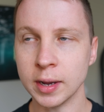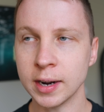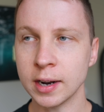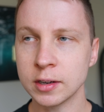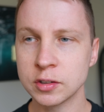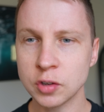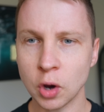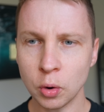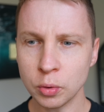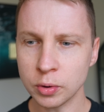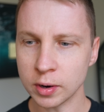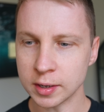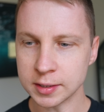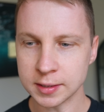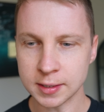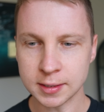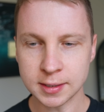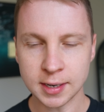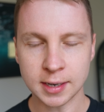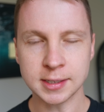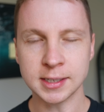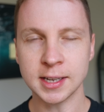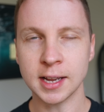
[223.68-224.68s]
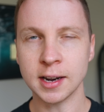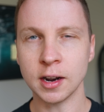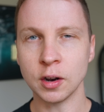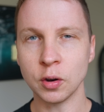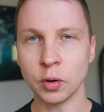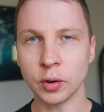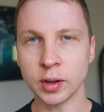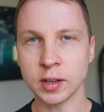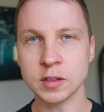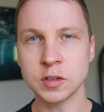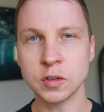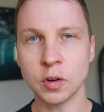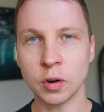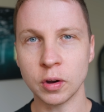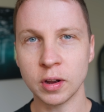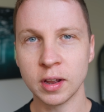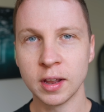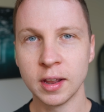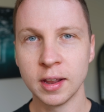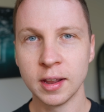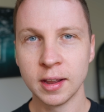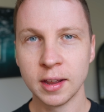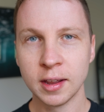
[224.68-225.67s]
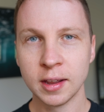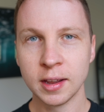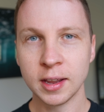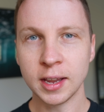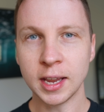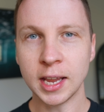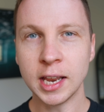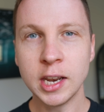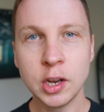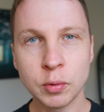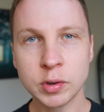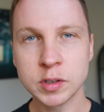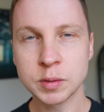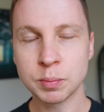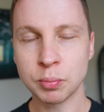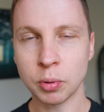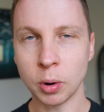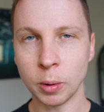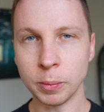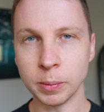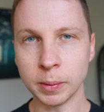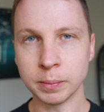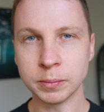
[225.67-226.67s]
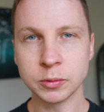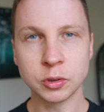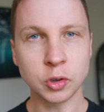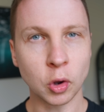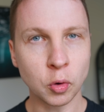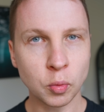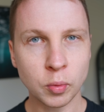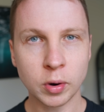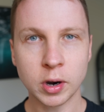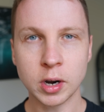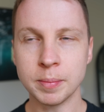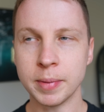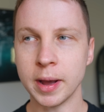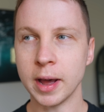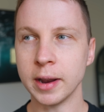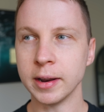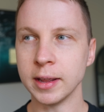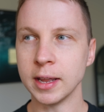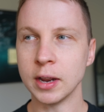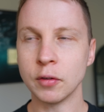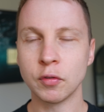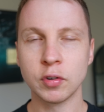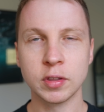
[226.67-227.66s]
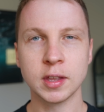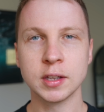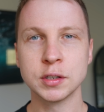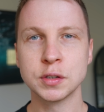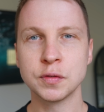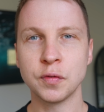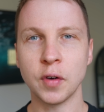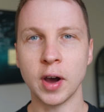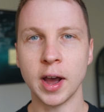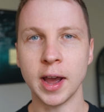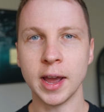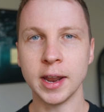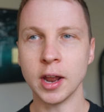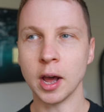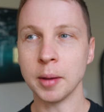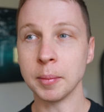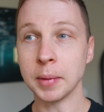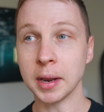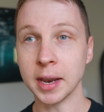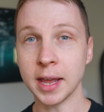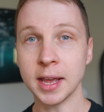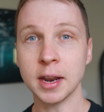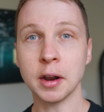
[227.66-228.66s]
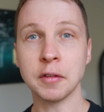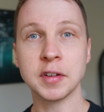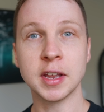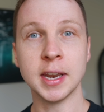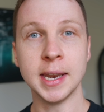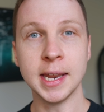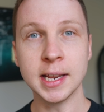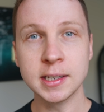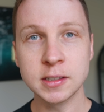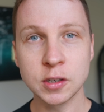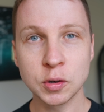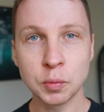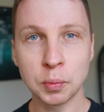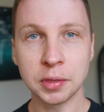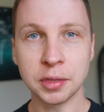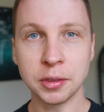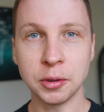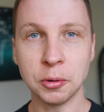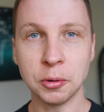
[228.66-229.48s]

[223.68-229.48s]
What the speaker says: And I told her, I said, Tatiana, look, it's not anyone's problem. Don't worry about it. Everything's fine. I'm glad I've connected with